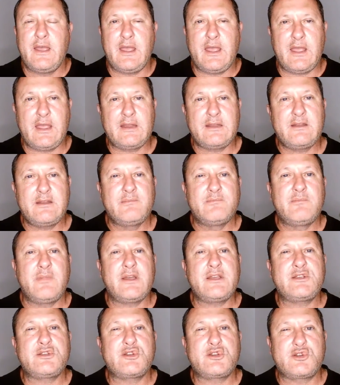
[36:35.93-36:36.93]
and
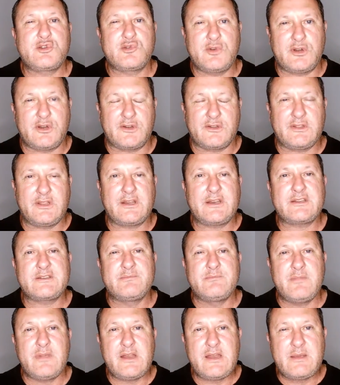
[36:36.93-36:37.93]
make sure that as
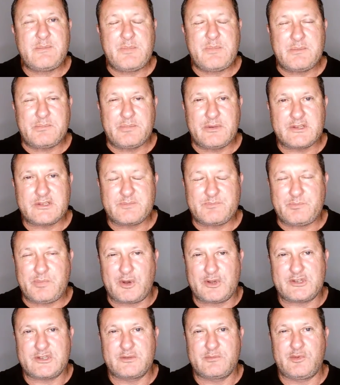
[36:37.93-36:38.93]
many people as
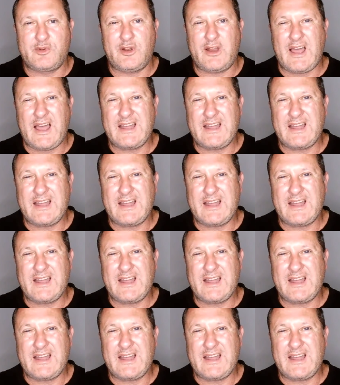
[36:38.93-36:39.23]
possible